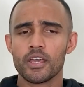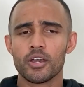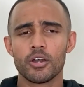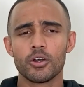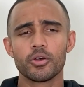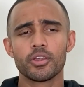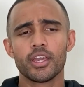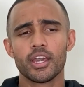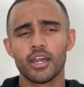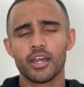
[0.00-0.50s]

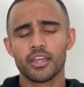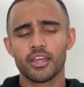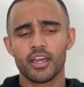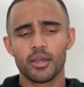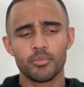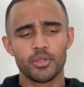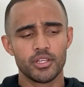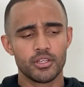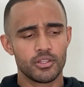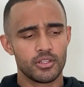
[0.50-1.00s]
Oh yeah.
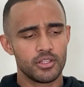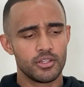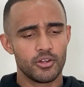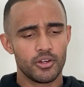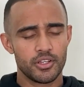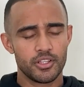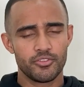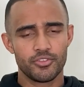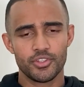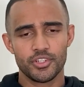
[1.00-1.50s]
I mean,
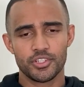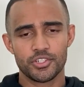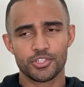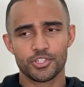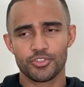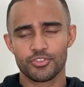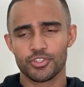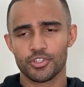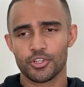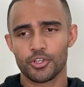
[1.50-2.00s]
not even in
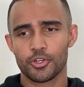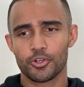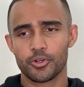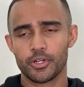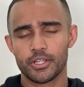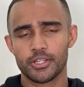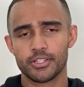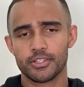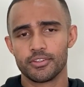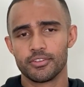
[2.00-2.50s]
just a
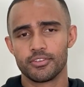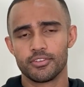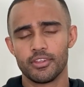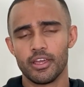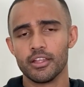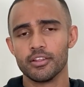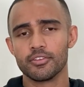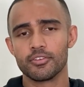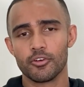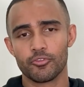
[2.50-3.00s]
cricket
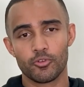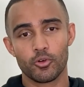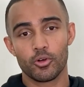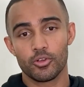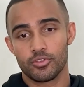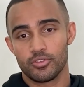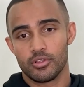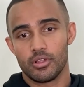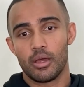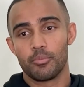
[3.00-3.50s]
sense. Of
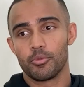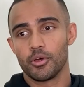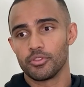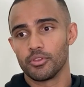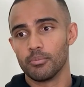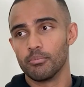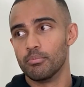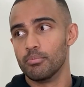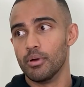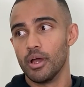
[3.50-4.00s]
course, I'm not
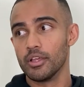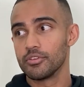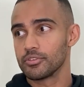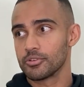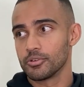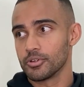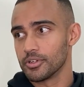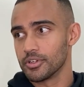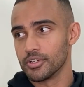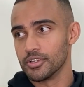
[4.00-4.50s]
the
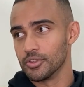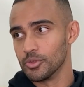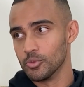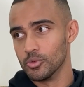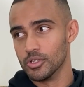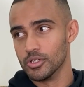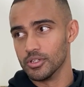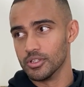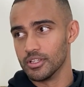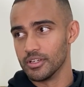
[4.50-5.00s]
best cricketer in the world.